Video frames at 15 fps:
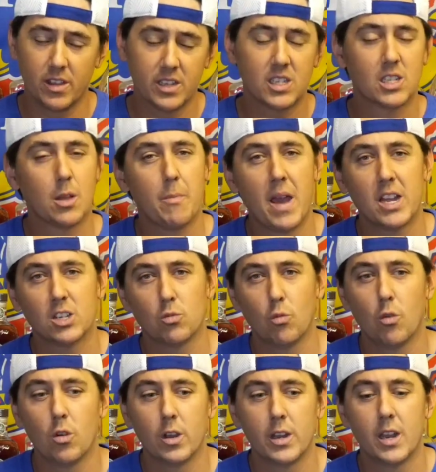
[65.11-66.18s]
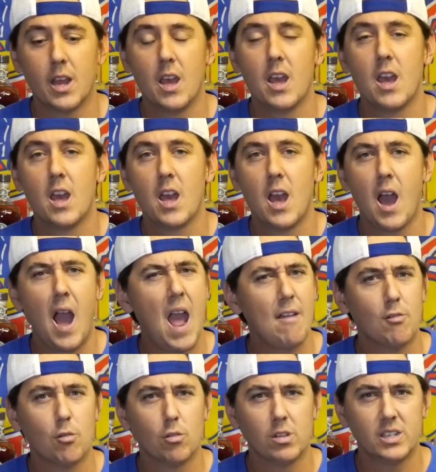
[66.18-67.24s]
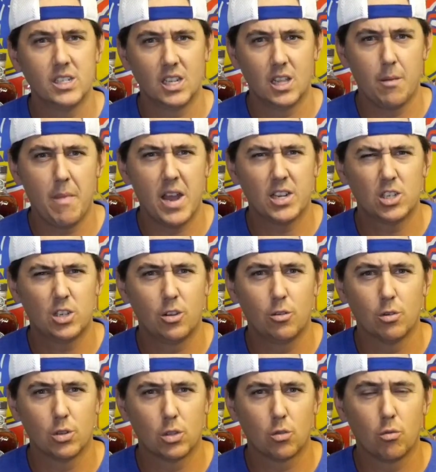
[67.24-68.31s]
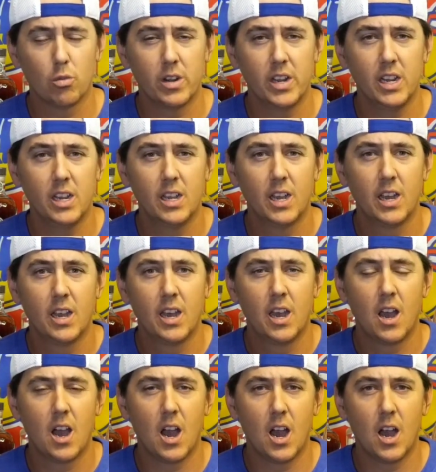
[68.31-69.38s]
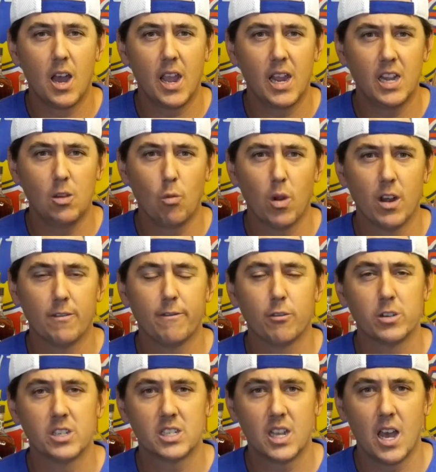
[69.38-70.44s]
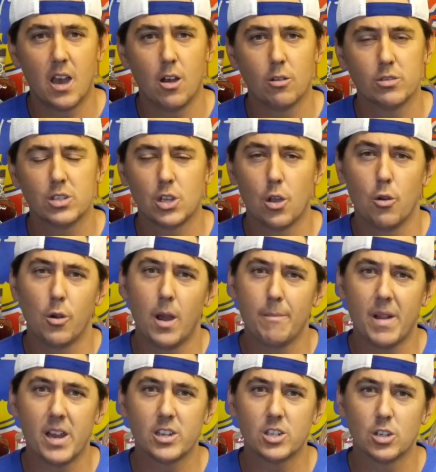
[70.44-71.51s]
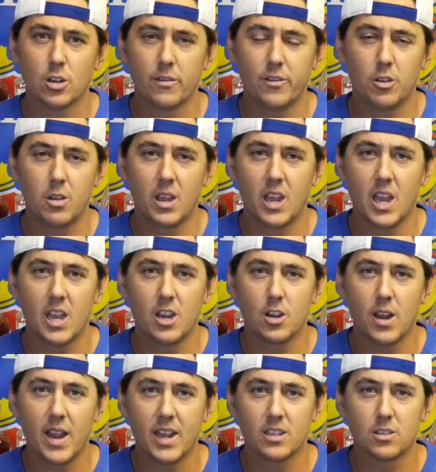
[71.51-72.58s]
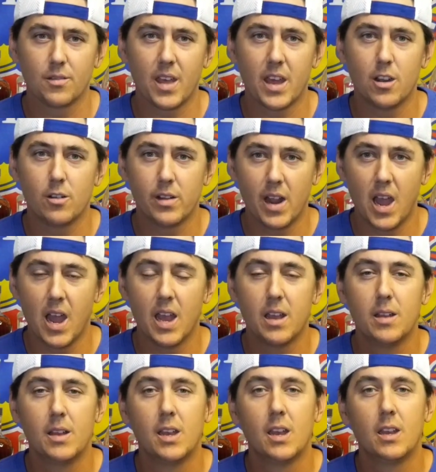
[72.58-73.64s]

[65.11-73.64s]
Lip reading: This is the Mash 1. I haven't really seen the Mash 2 or 3 anywhere for sale, so I'm not sure if you can get your hands on that or not.